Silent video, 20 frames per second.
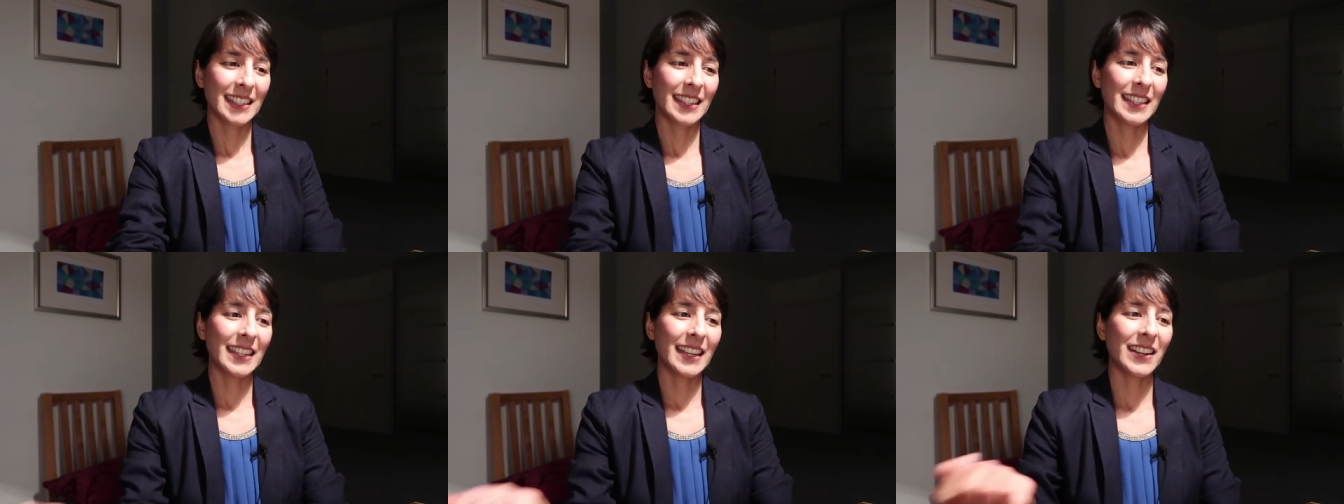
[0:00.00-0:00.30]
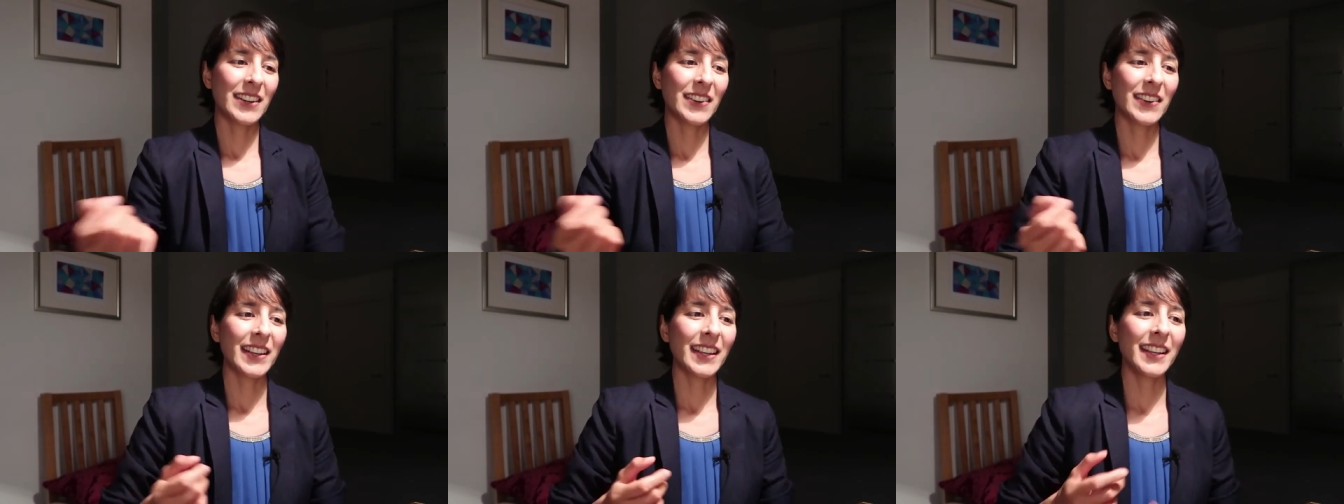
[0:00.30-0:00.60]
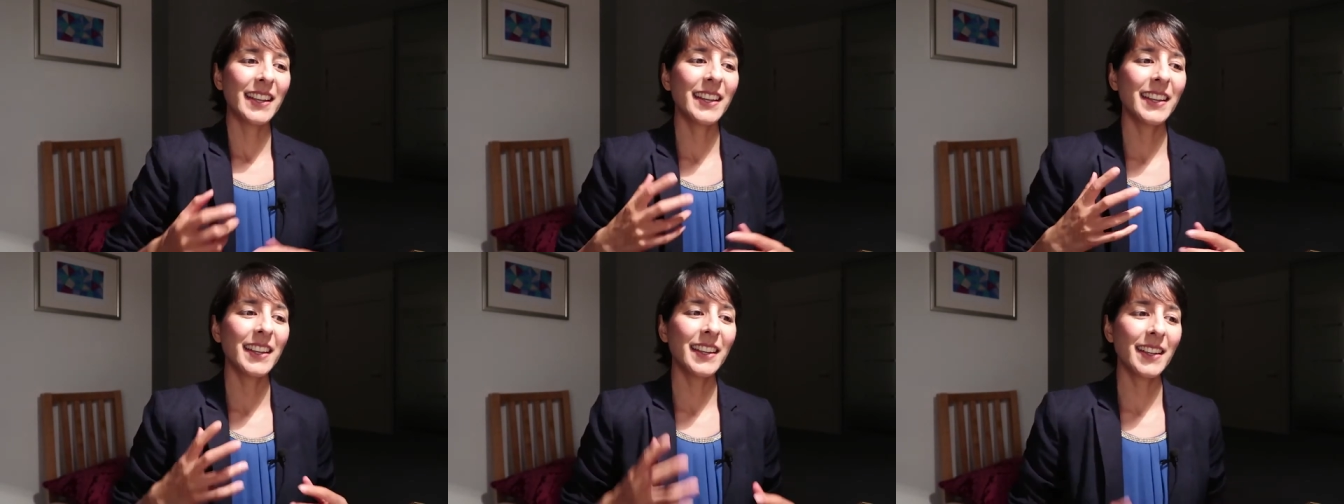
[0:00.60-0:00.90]
Now,
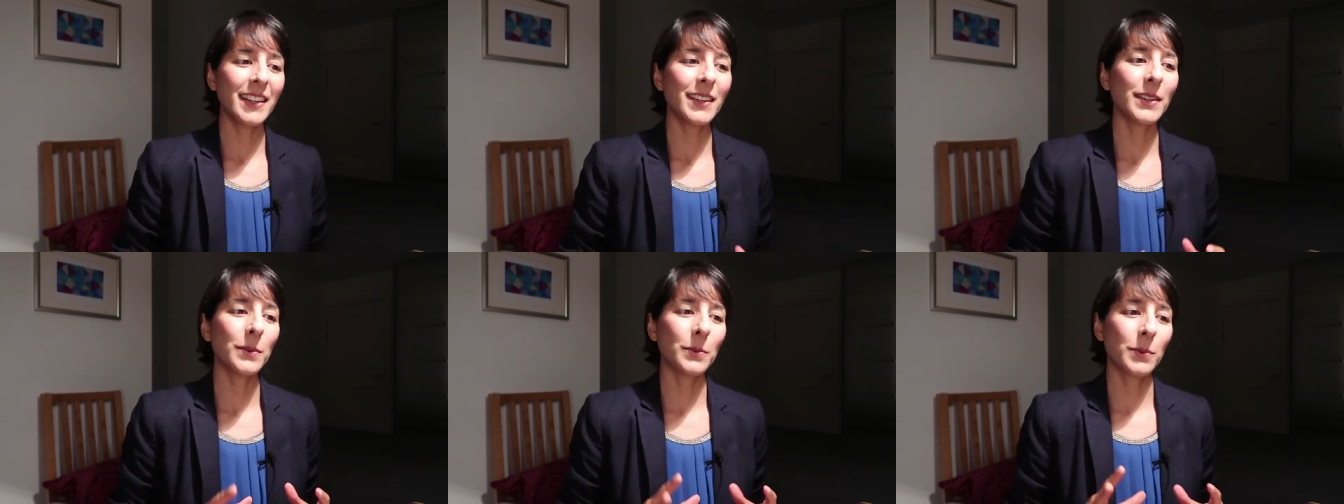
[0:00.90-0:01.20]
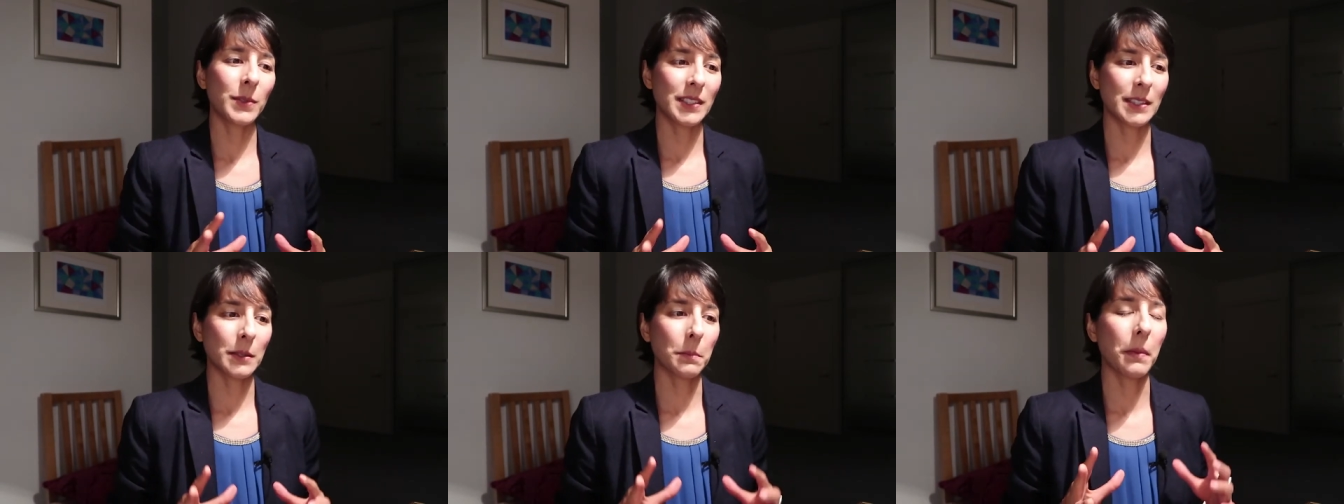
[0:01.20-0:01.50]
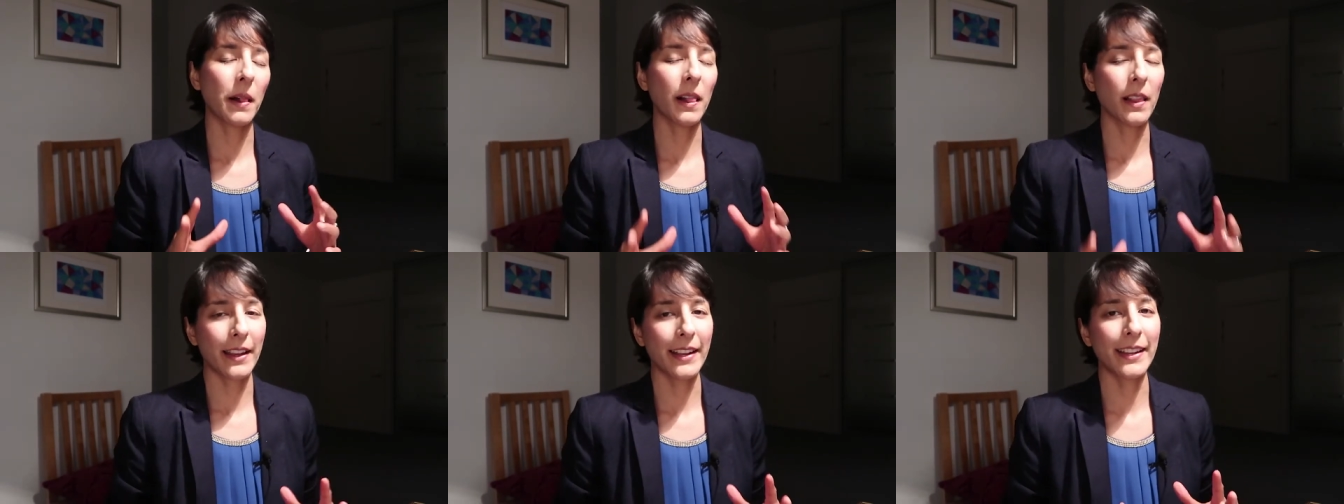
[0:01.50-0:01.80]
here was a
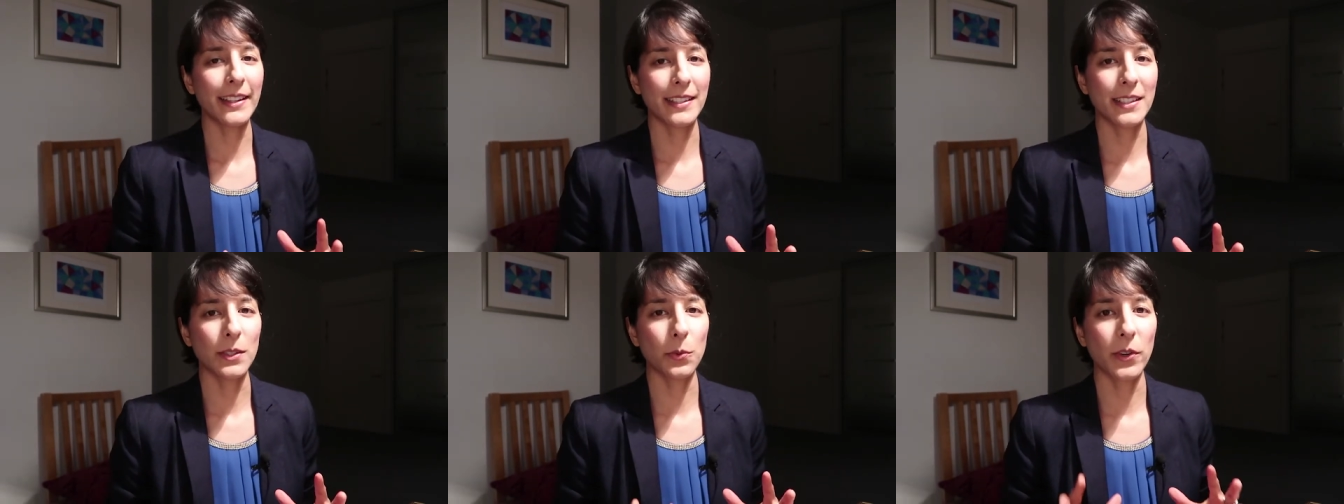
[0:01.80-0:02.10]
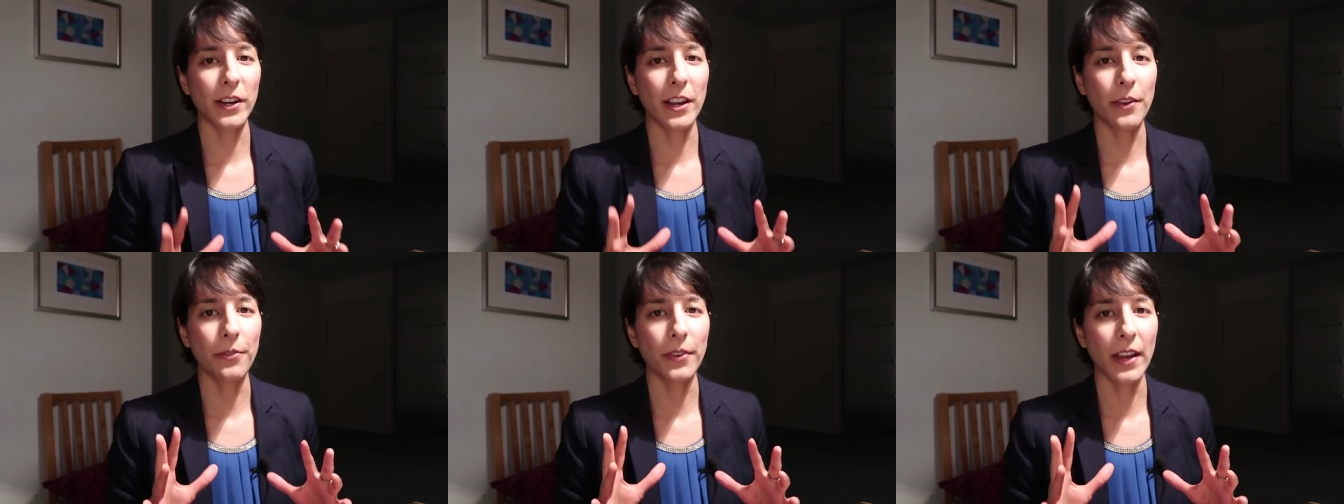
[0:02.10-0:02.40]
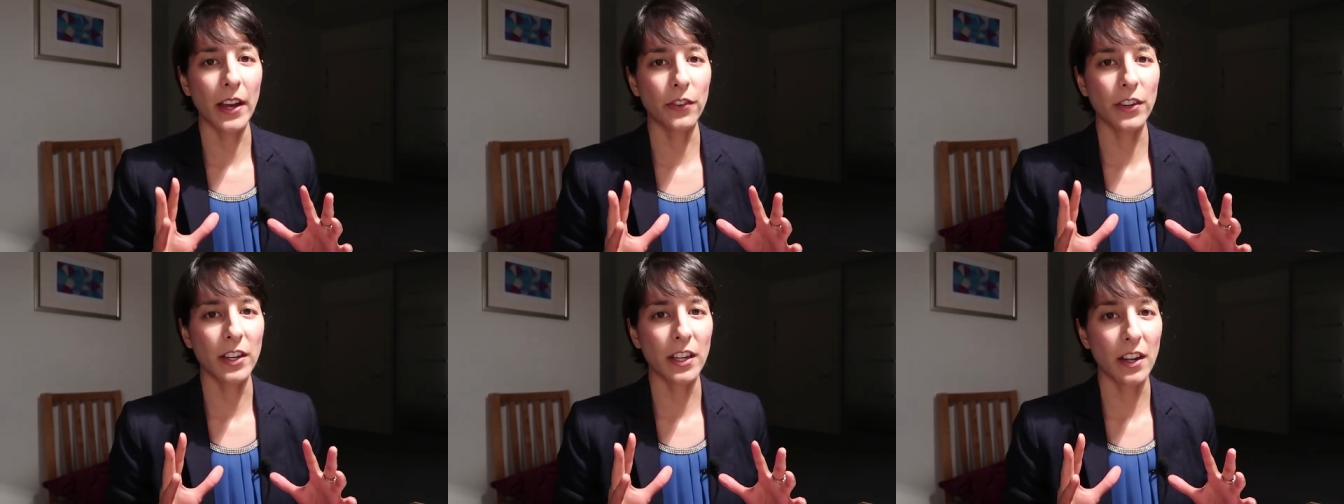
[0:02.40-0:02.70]
place where I
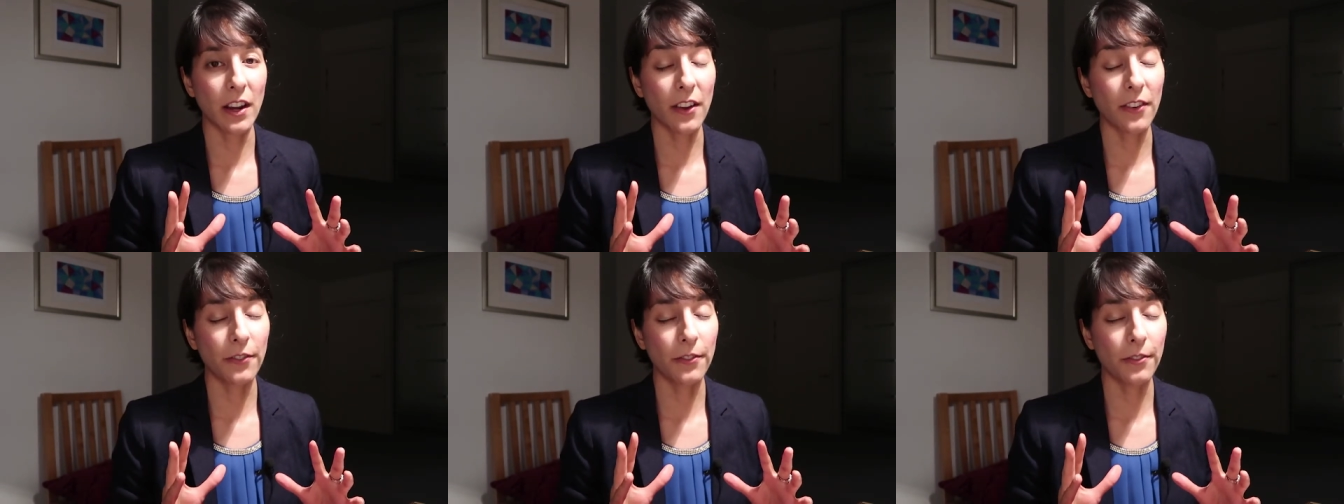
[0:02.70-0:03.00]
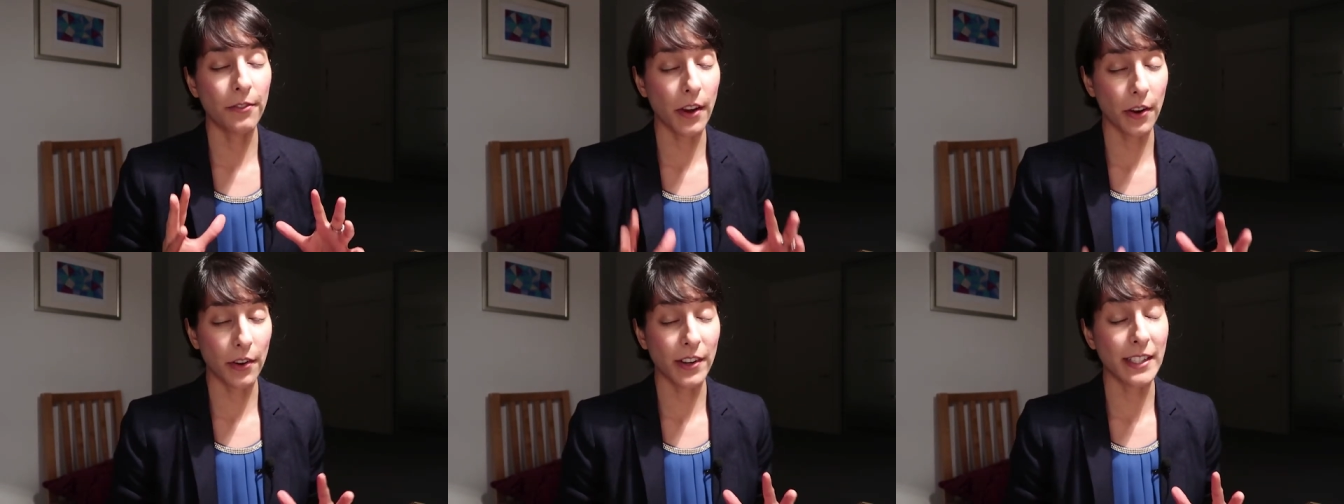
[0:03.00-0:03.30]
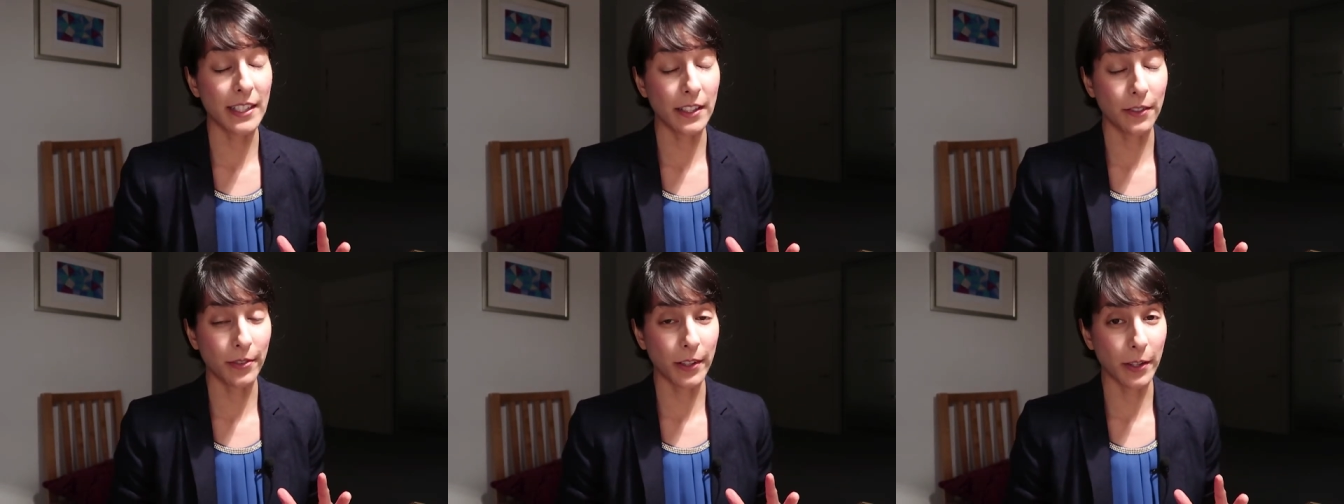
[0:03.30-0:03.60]
found it
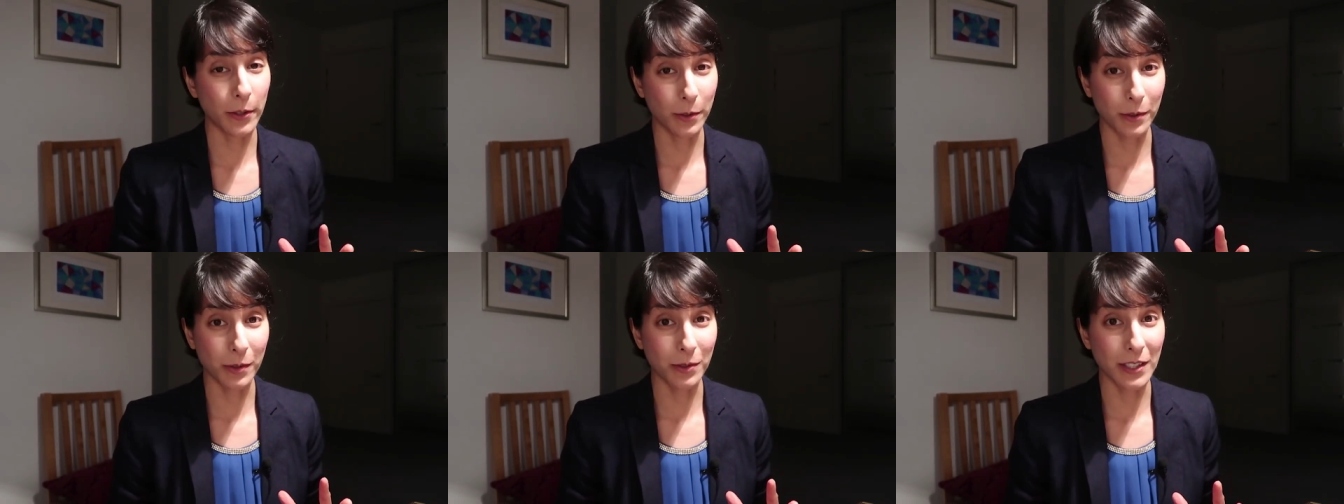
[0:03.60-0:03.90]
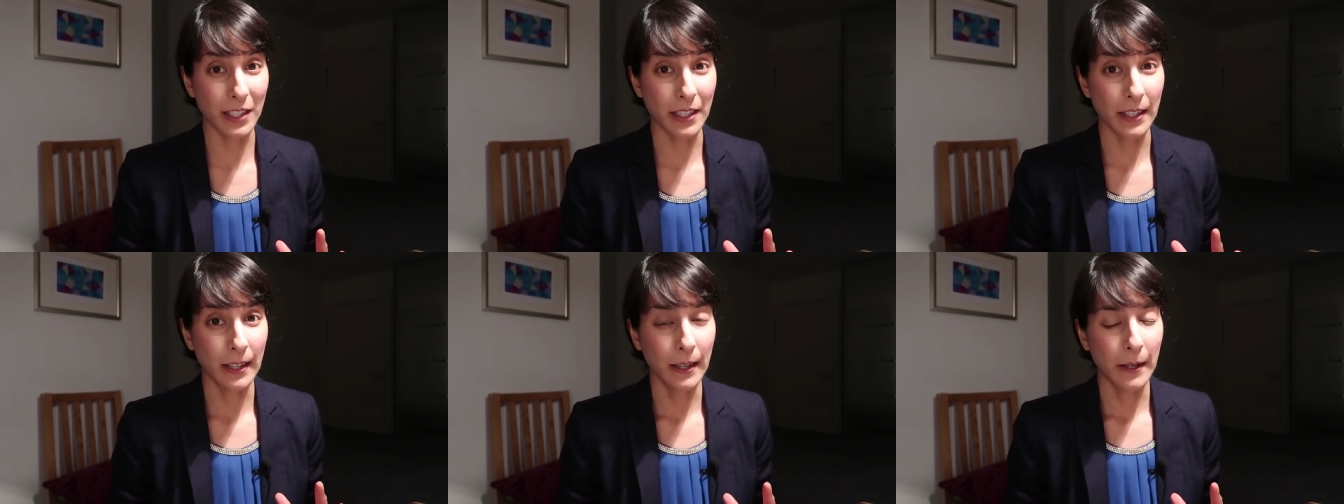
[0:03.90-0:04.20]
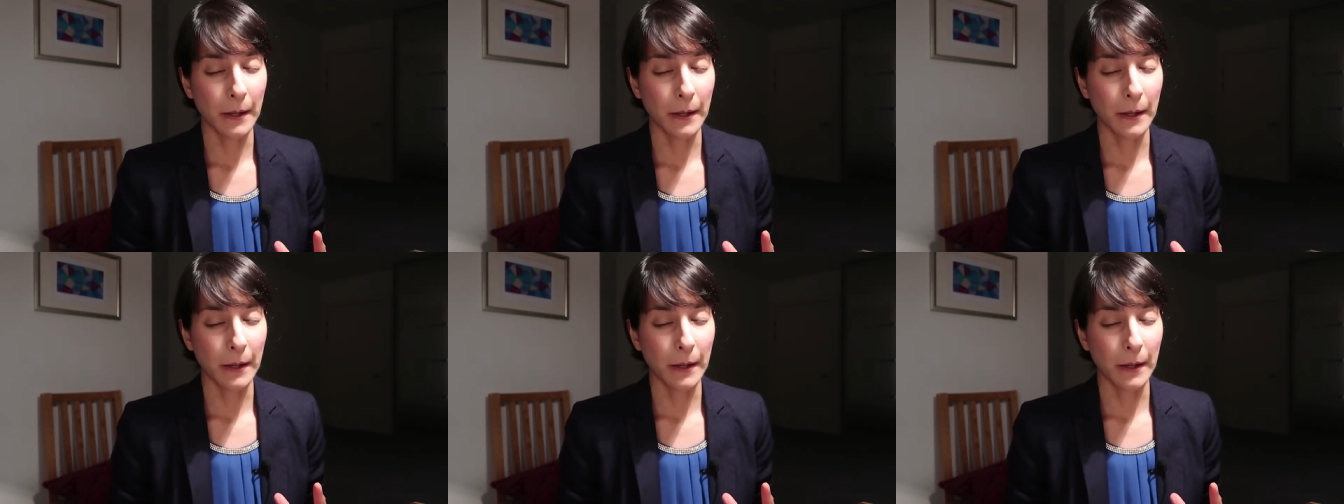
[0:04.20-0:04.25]
very difficult